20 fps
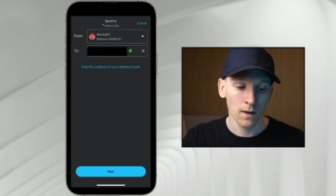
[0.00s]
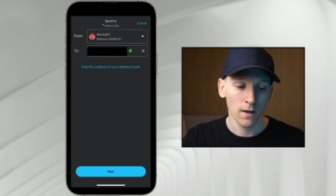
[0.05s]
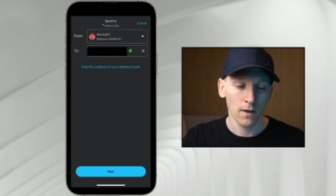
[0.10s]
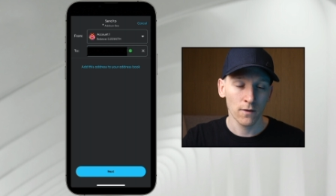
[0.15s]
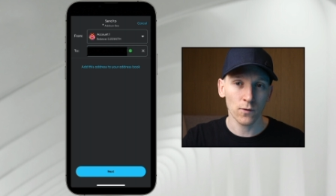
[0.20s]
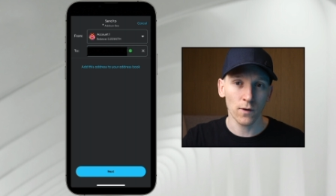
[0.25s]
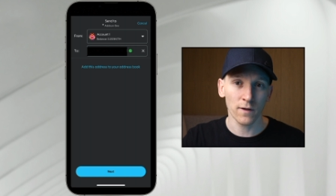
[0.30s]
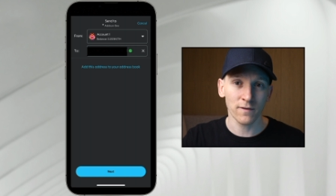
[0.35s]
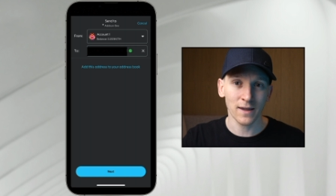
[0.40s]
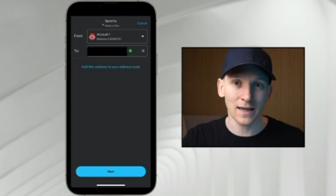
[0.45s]

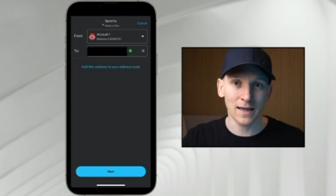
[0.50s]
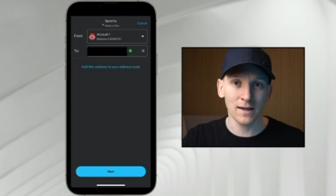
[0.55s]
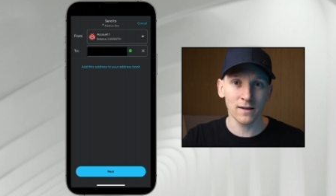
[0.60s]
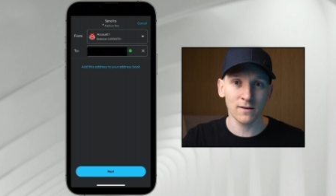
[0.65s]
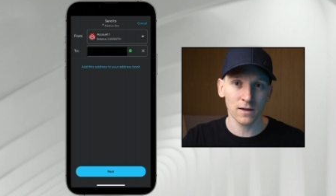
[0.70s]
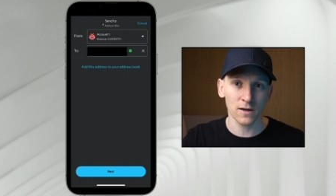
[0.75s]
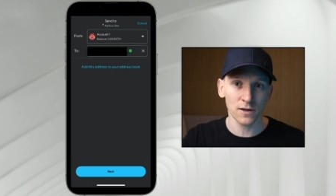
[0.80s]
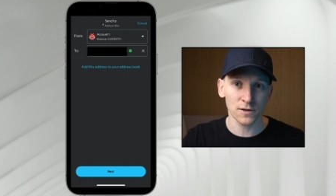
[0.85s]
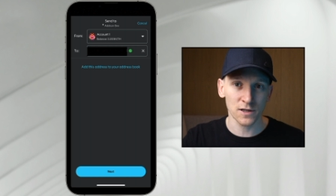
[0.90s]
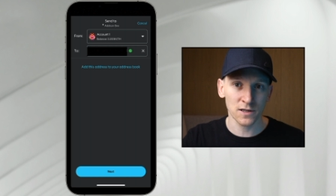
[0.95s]
So it's
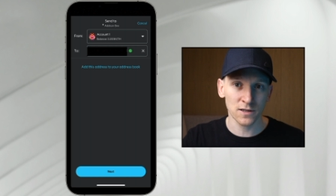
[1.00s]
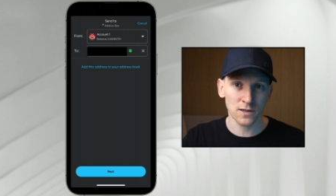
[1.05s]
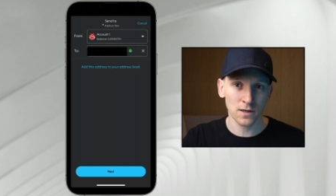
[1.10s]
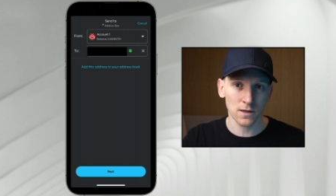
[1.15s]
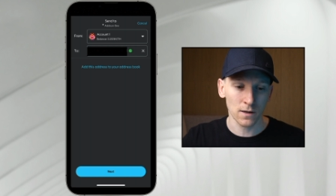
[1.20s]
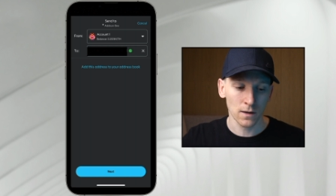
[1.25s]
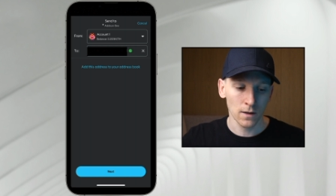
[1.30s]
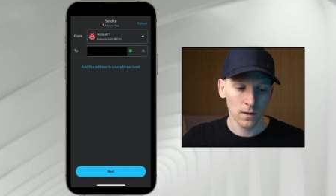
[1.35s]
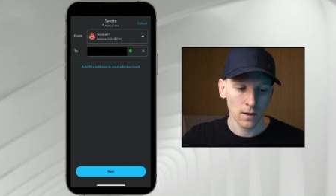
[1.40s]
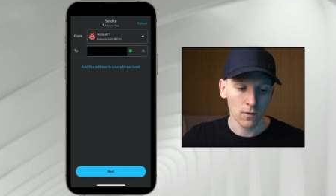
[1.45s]
easier just
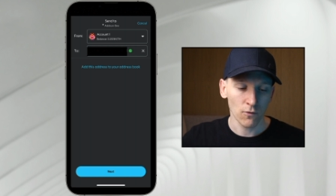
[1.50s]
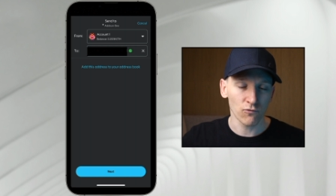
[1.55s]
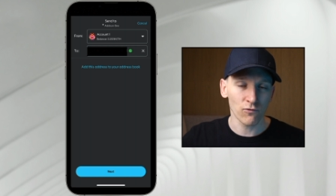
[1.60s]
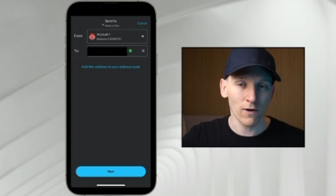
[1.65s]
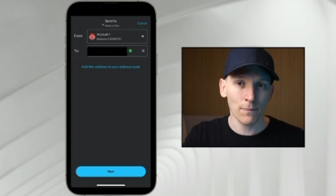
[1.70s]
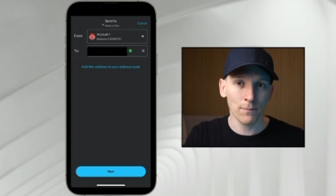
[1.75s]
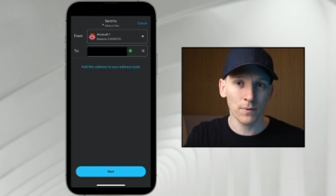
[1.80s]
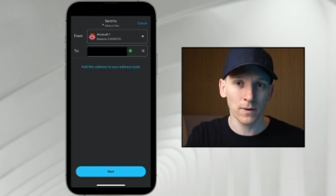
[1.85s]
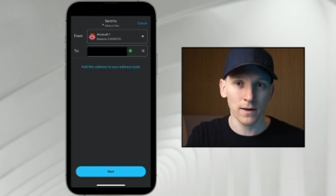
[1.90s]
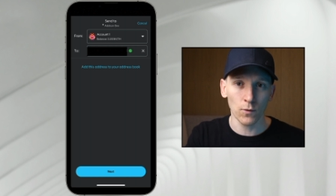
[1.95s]
to
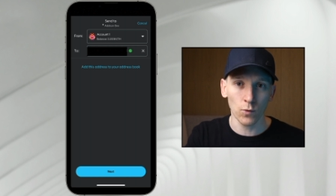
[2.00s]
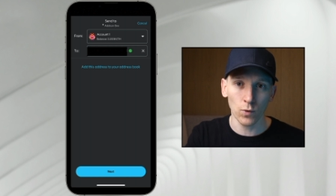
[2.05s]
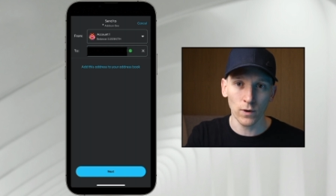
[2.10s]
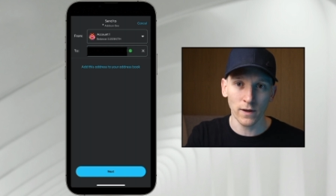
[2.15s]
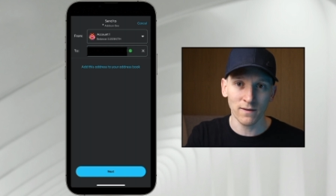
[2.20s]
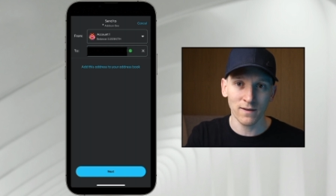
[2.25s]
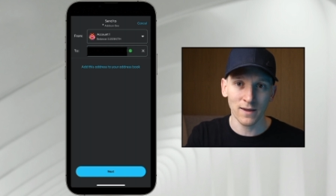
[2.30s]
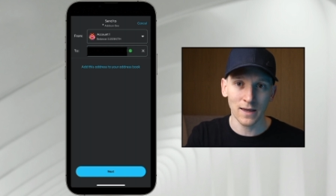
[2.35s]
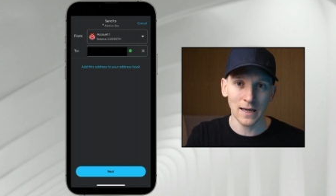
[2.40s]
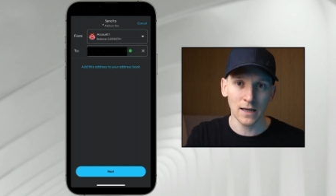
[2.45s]
wrap it all
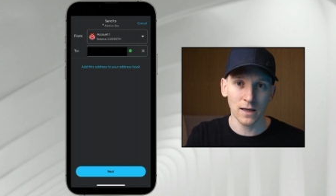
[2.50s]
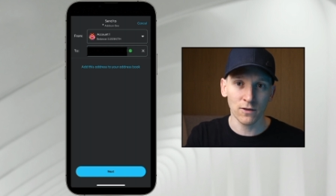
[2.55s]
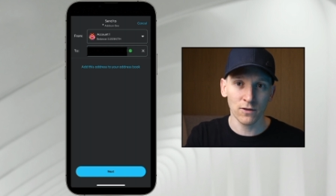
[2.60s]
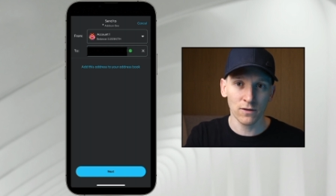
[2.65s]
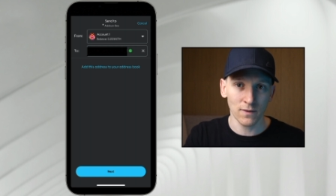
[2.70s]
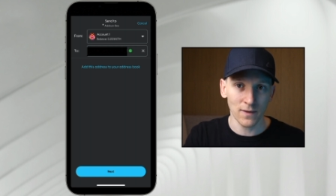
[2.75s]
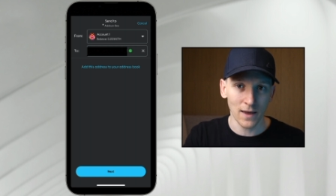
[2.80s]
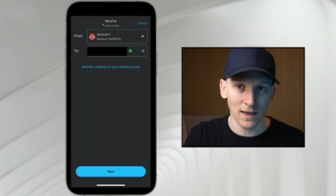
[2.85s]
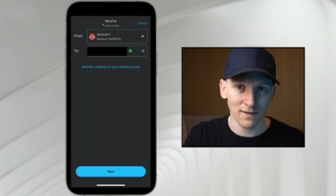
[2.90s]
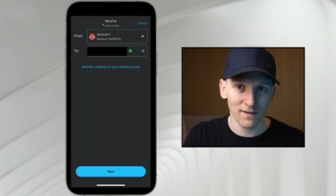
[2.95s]
into E T H
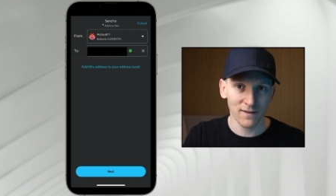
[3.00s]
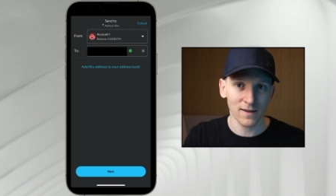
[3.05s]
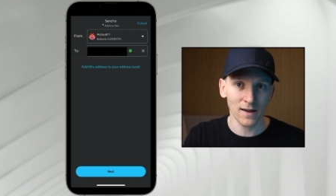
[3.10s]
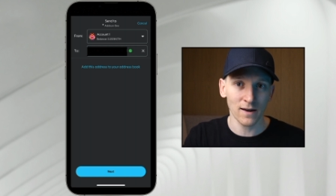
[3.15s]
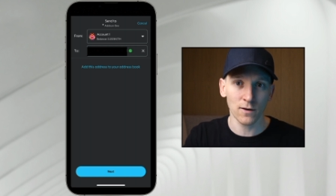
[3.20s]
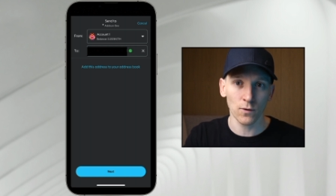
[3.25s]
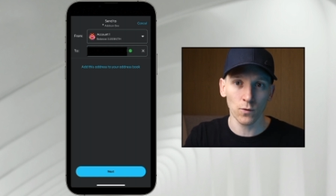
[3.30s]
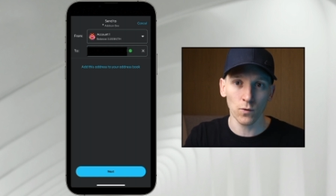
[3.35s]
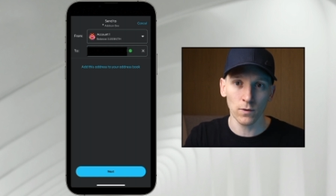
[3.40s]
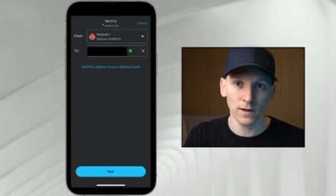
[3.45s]
and then
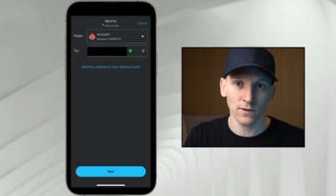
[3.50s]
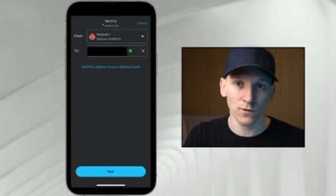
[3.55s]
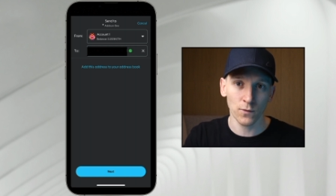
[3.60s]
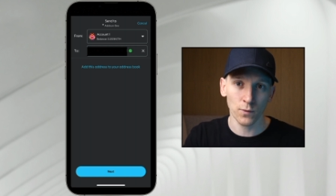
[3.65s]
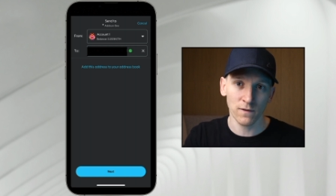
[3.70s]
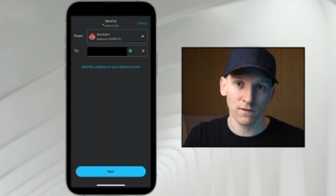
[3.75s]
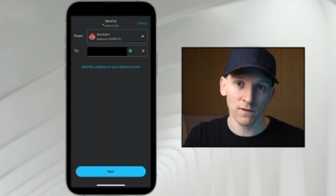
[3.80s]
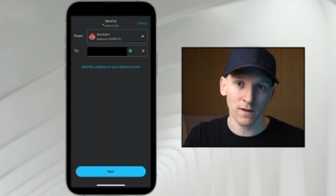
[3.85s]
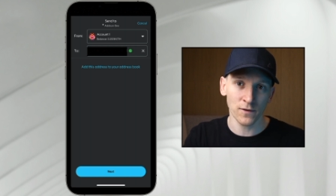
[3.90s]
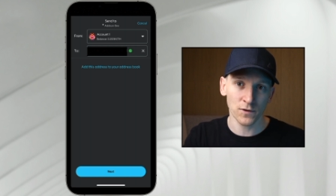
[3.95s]
send it all into
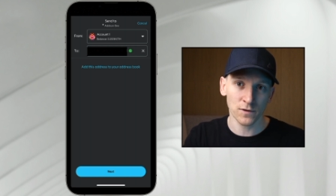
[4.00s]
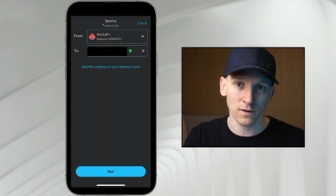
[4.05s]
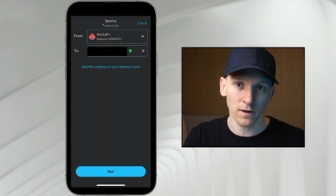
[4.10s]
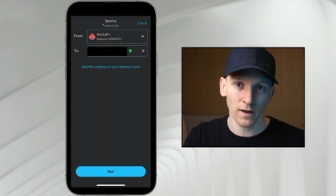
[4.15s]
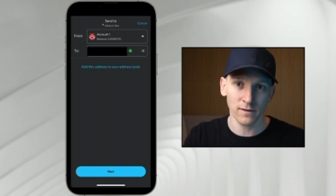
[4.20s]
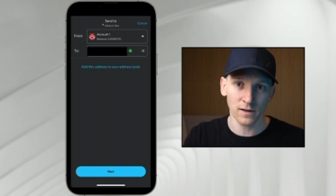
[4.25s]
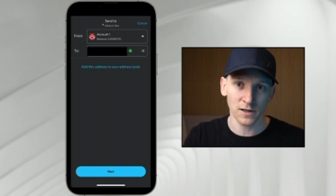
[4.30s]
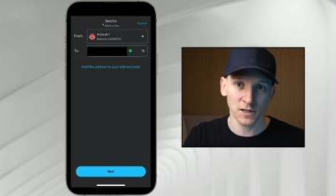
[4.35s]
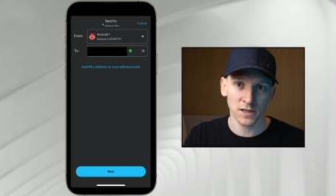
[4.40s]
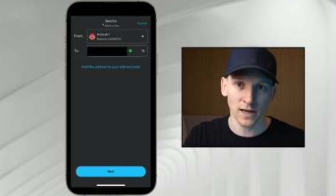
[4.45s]
a
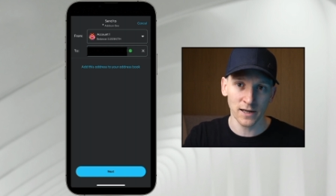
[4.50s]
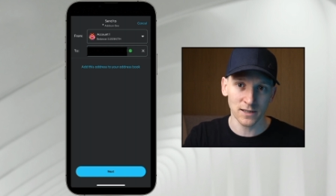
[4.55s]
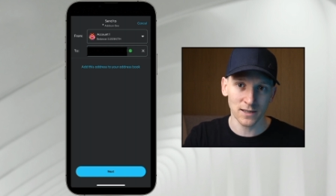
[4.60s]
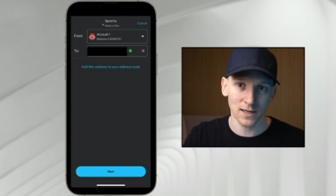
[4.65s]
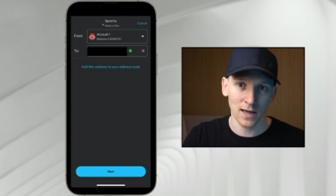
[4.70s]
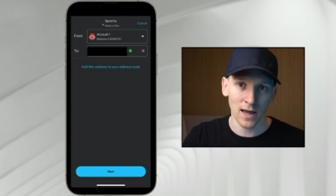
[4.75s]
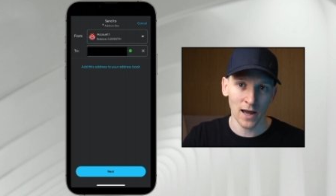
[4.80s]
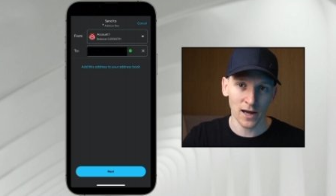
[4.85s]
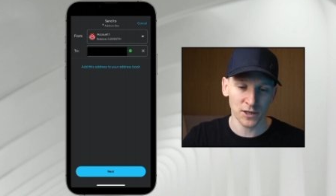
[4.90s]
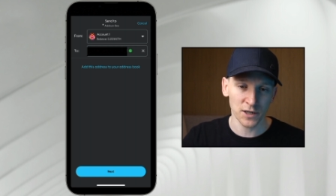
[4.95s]
centralized exchange to
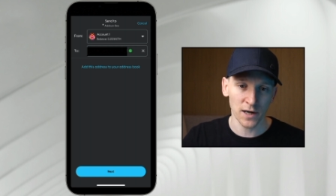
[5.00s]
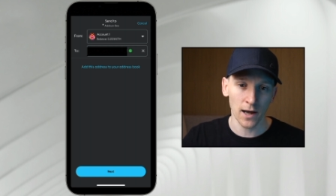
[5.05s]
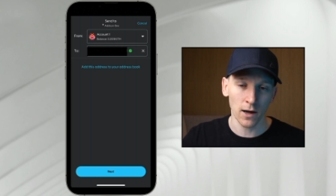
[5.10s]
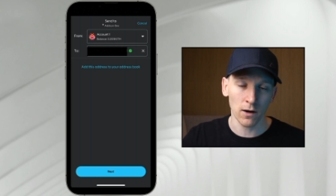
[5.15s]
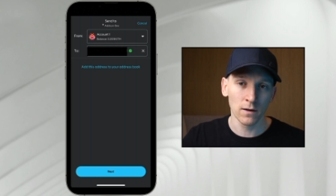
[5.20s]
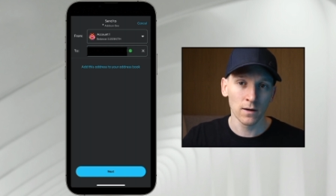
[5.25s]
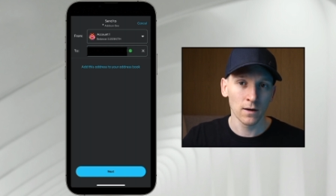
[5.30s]
cash out,